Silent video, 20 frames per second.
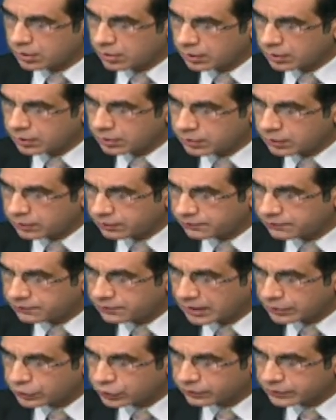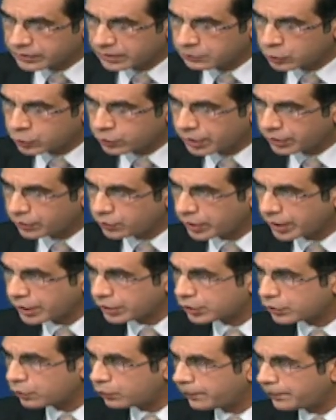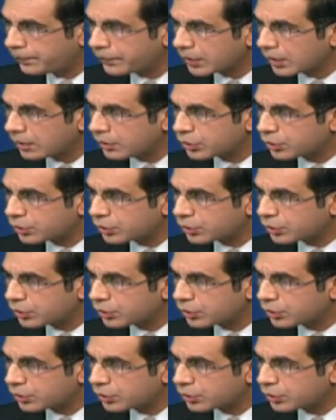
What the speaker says: floods of summer 2022. So